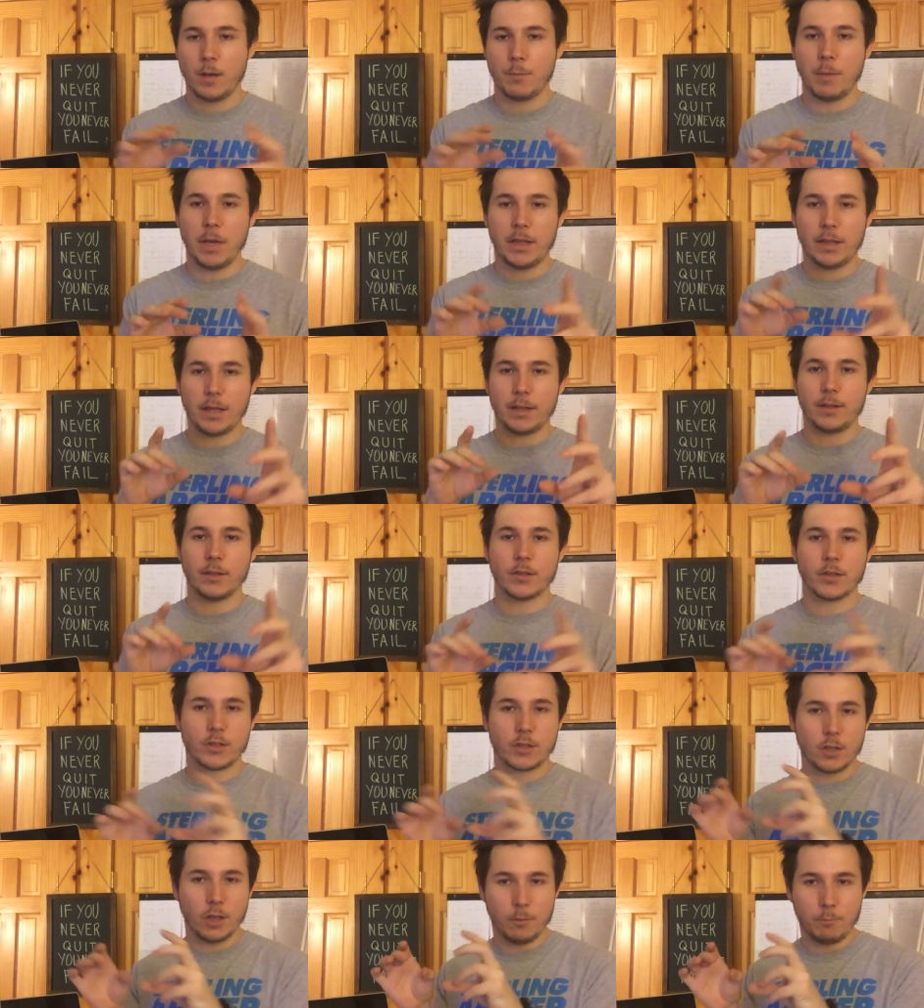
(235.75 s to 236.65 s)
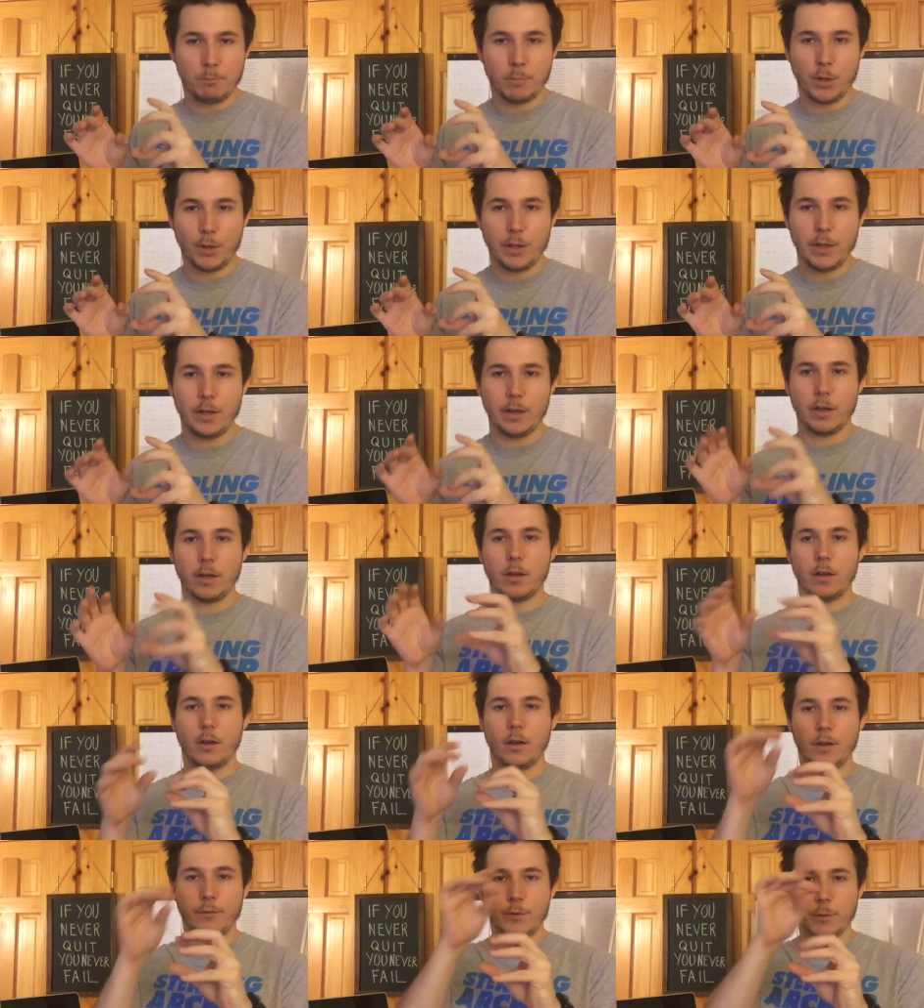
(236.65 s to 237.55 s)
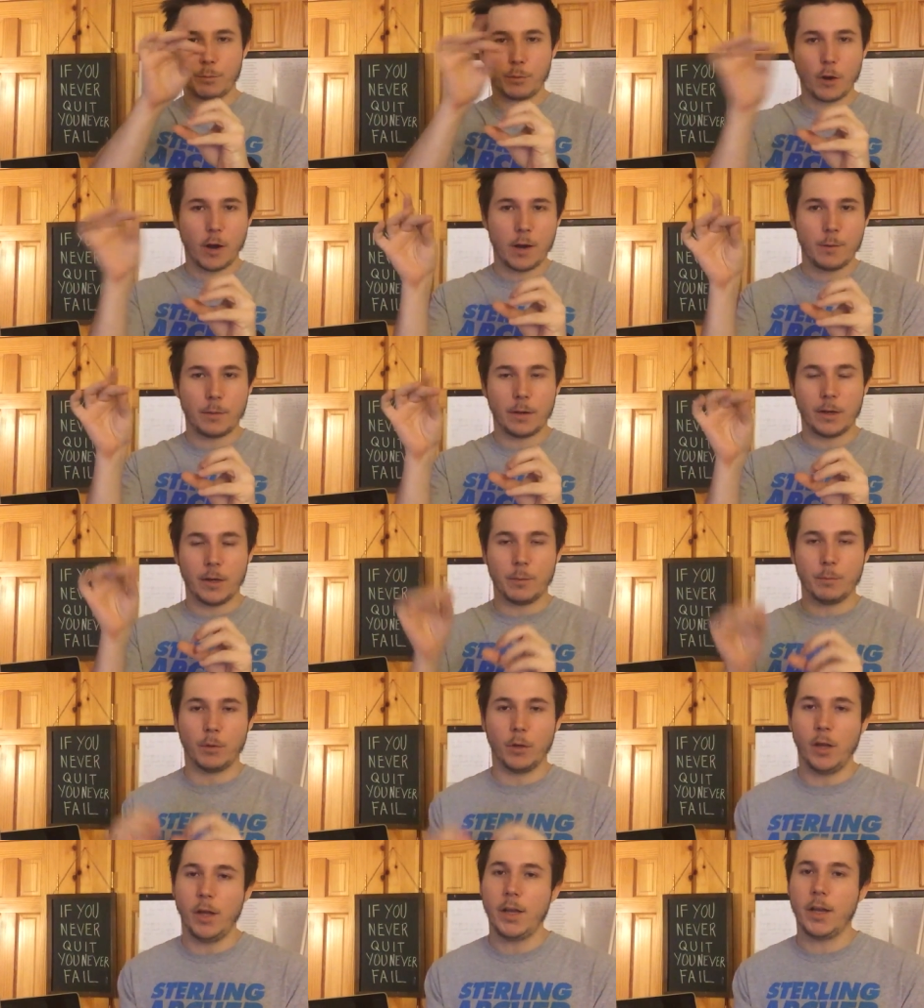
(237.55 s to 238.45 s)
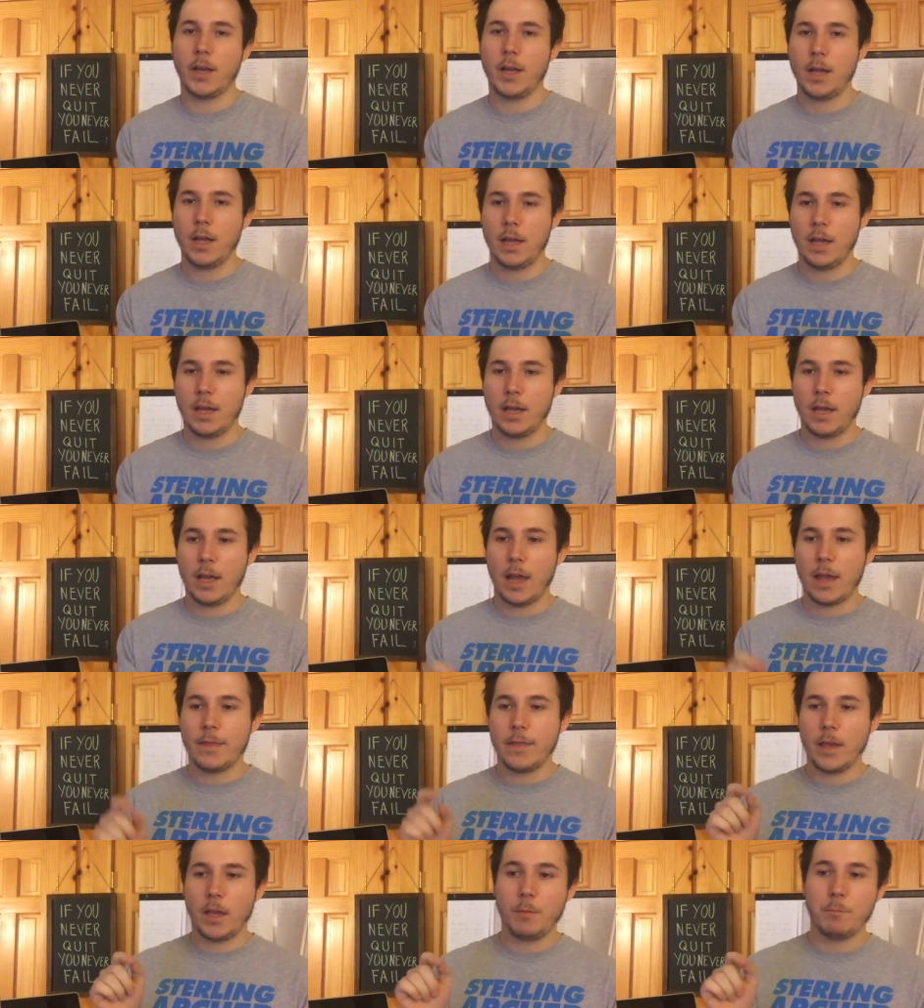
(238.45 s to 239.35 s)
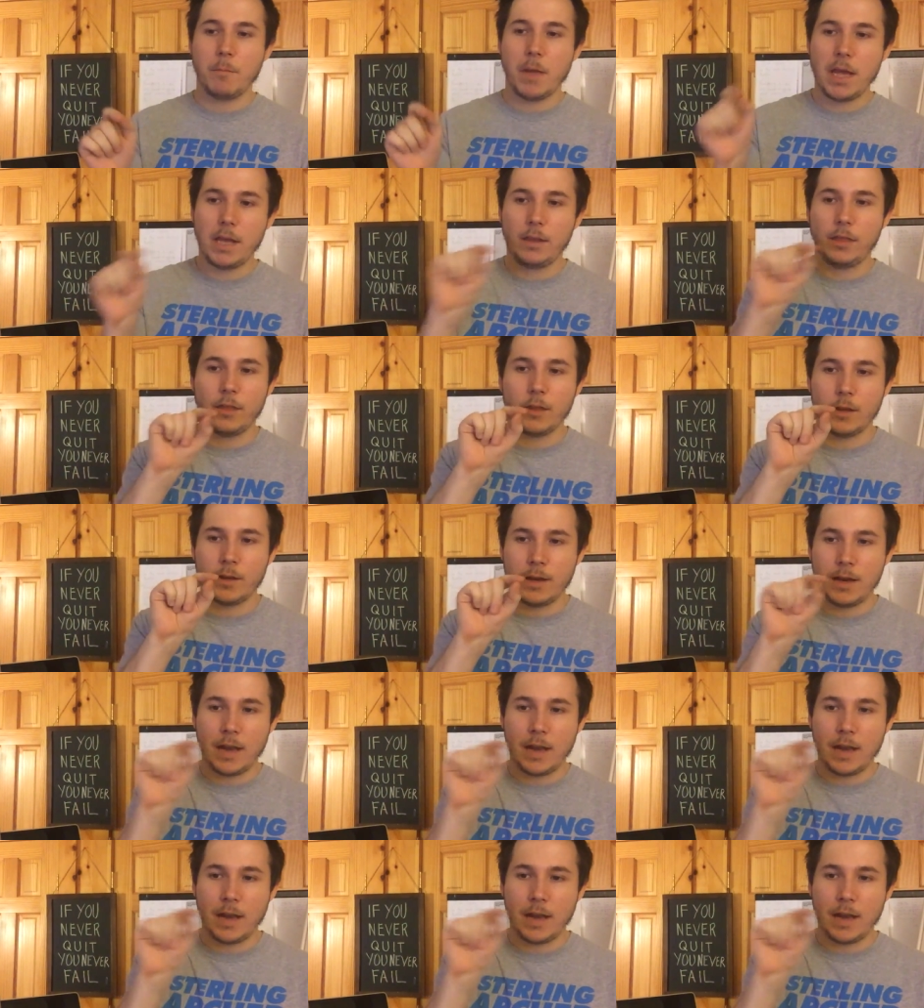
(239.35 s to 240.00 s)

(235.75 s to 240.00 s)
Make that the sub bullet of the primary bullet, and then make the